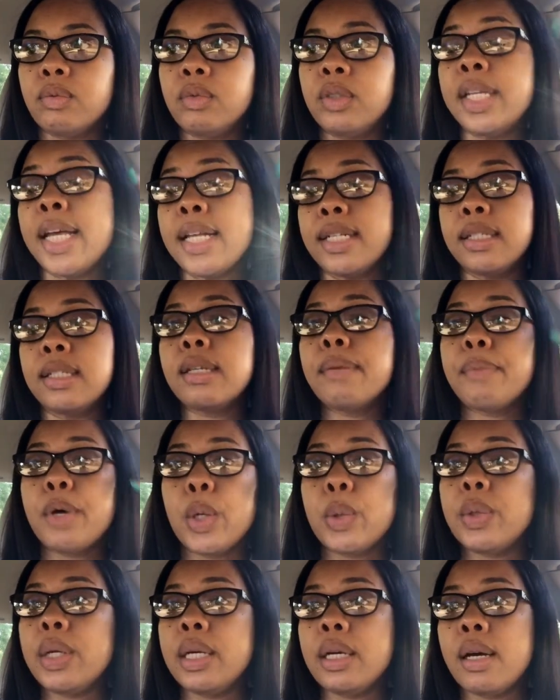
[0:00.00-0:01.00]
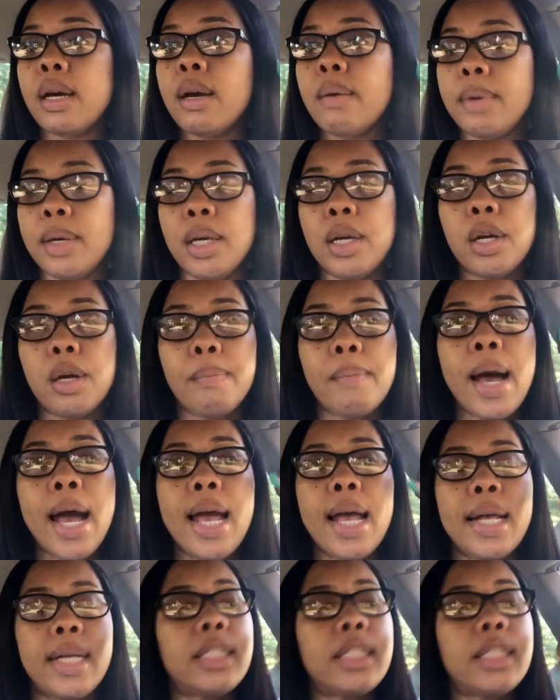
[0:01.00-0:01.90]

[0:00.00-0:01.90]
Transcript: testimony up here, my